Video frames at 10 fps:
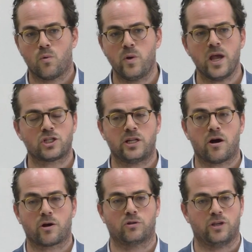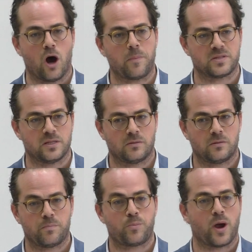We actually argued the opposite.
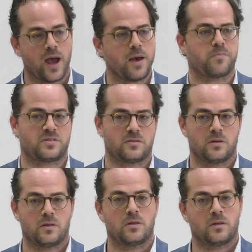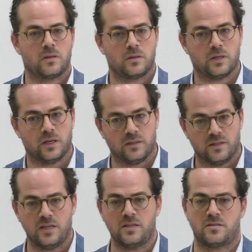Perhaps in
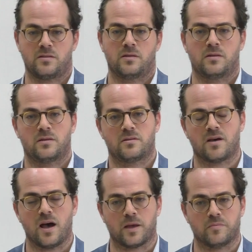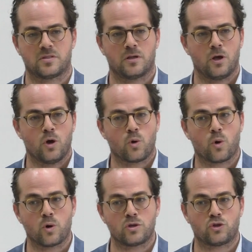these times,
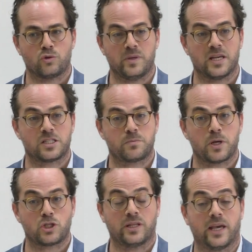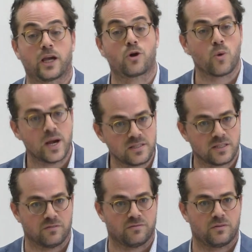courts should be especially
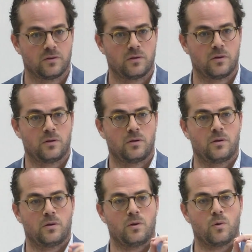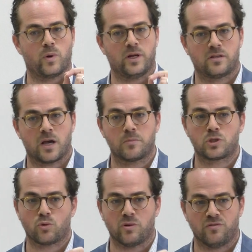aggressive when it
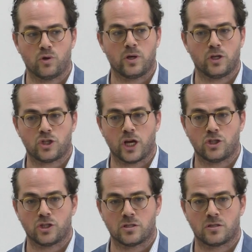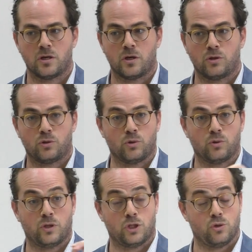comes to reviewing changes
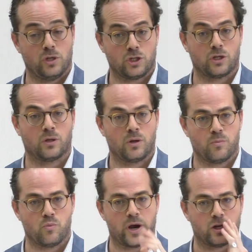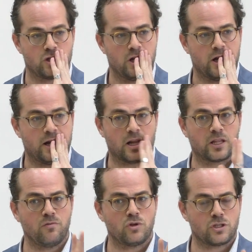to the judicial branch. And
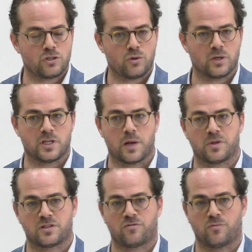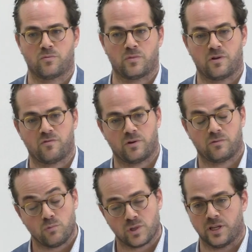I'll give you just two examples from
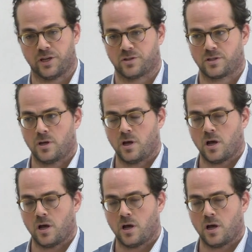recent years.